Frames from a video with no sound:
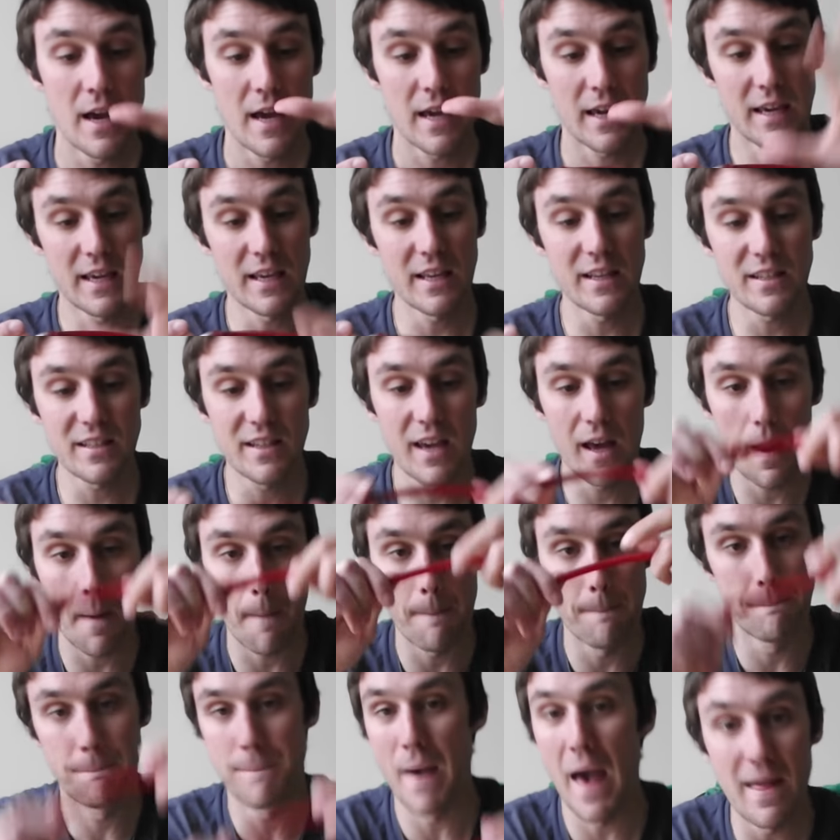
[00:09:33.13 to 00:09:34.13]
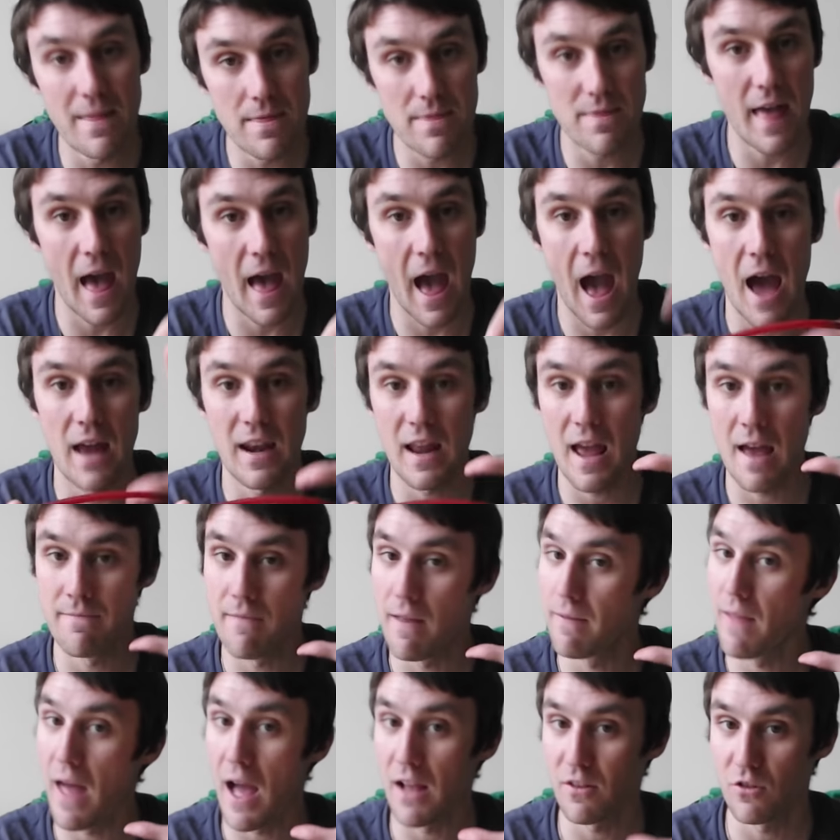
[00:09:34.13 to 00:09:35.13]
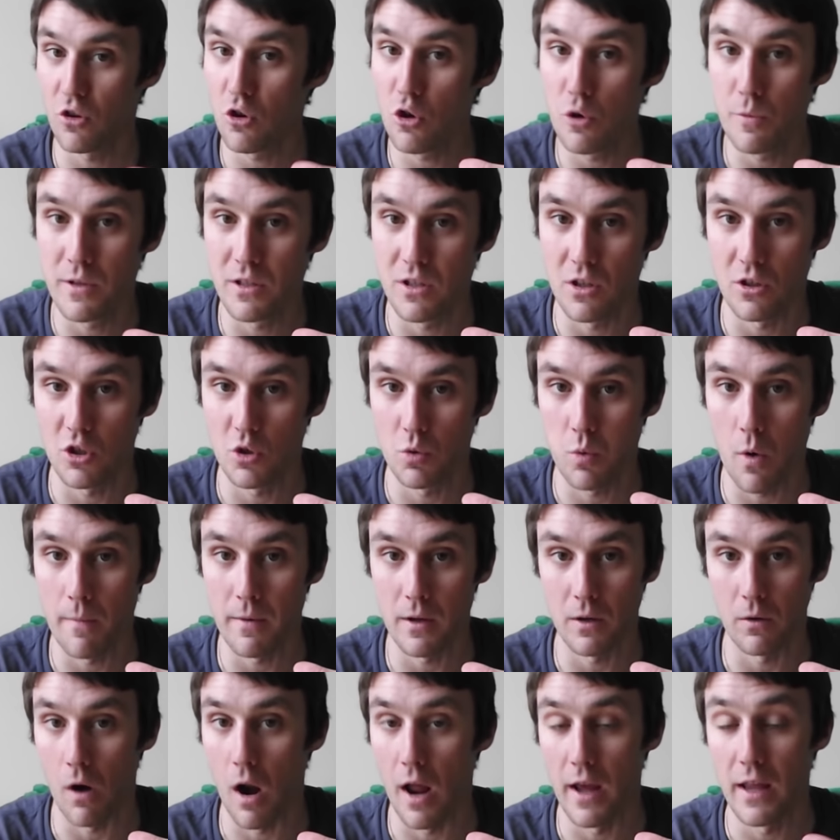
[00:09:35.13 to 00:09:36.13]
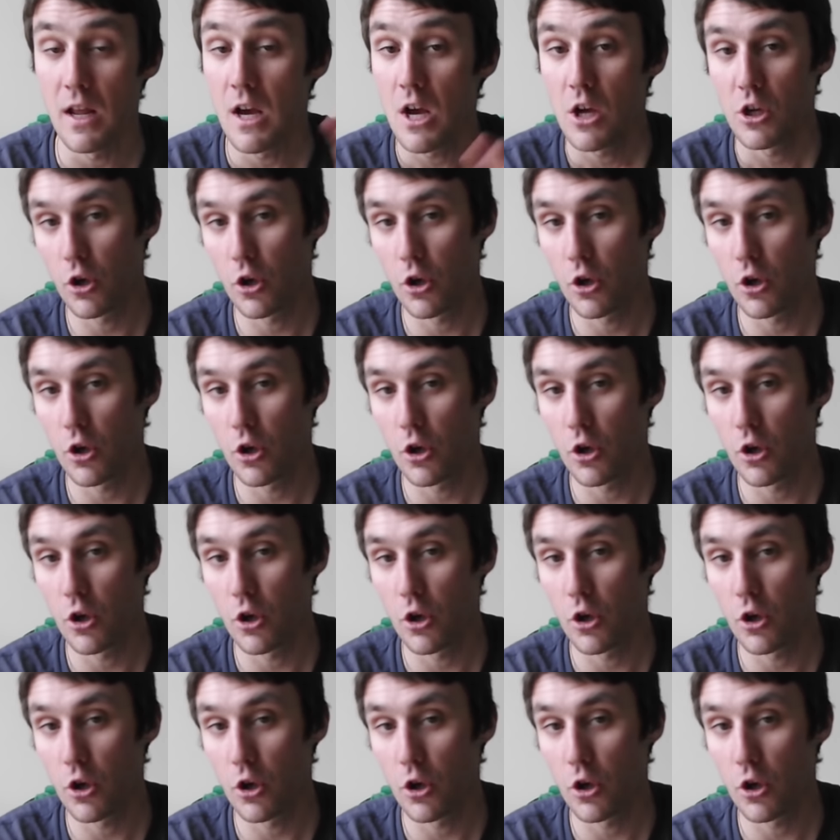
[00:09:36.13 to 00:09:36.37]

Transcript: He's gonna bend that, and then that tube isn't swimming right.